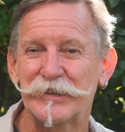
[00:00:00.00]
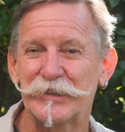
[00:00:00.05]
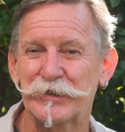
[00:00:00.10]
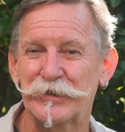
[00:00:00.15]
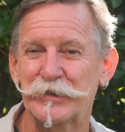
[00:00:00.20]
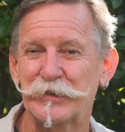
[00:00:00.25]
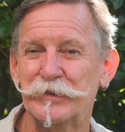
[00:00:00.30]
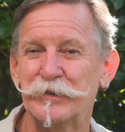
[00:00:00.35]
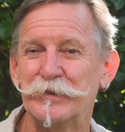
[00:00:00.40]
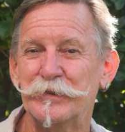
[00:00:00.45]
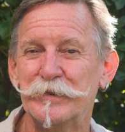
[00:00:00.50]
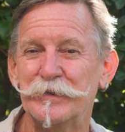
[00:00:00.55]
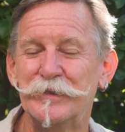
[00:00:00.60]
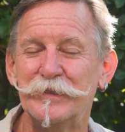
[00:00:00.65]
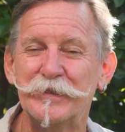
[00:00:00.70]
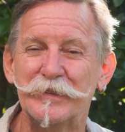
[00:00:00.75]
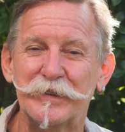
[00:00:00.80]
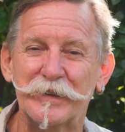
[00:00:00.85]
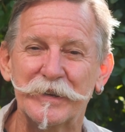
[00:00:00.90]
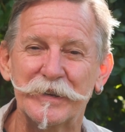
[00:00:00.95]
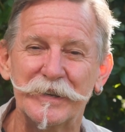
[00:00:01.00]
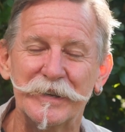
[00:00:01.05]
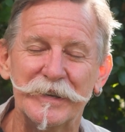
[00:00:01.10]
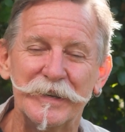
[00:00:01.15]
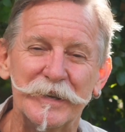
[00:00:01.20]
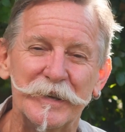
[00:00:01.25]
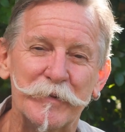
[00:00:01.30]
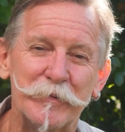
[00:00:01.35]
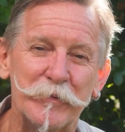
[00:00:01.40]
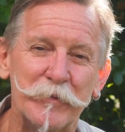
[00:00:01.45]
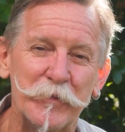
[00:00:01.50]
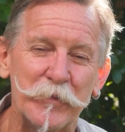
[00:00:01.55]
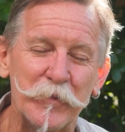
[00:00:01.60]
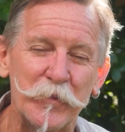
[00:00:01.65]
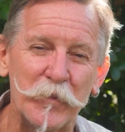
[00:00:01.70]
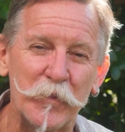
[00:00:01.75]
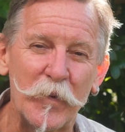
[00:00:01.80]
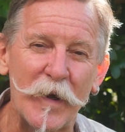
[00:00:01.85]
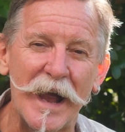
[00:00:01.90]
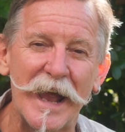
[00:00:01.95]
to the
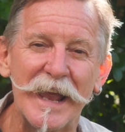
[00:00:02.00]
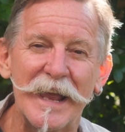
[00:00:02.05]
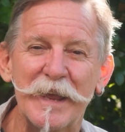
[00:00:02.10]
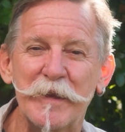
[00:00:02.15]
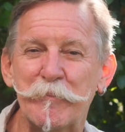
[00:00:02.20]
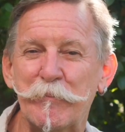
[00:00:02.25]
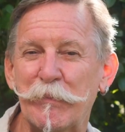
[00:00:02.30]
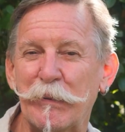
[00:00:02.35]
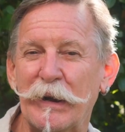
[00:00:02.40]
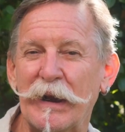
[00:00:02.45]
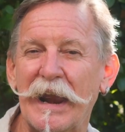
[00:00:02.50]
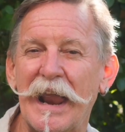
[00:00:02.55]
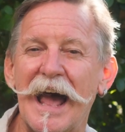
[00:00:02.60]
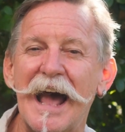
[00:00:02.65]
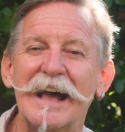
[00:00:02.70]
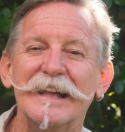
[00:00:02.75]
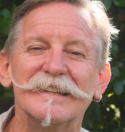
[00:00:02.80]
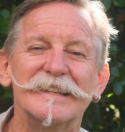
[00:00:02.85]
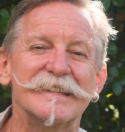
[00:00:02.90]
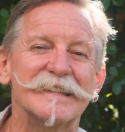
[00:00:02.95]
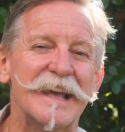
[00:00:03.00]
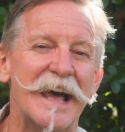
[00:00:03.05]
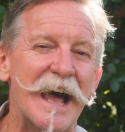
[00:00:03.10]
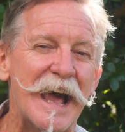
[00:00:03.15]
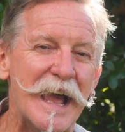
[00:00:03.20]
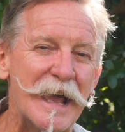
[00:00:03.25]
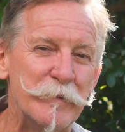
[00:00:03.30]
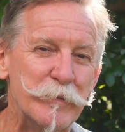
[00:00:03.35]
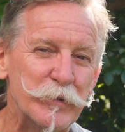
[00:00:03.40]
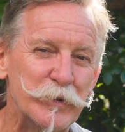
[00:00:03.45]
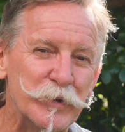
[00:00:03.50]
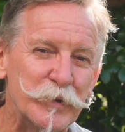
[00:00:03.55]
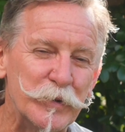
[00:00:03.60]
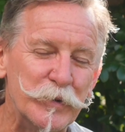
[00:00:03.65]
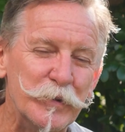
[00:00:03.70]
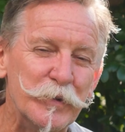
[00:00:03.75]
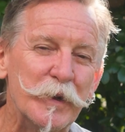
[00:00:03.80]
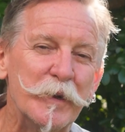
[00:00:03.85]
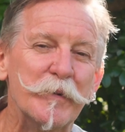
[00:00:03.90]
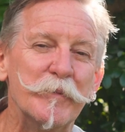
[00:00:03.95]
way plants are able
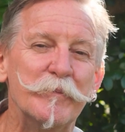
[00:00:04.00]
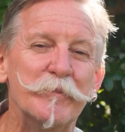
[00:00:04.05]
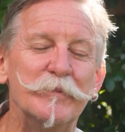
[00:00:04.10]
to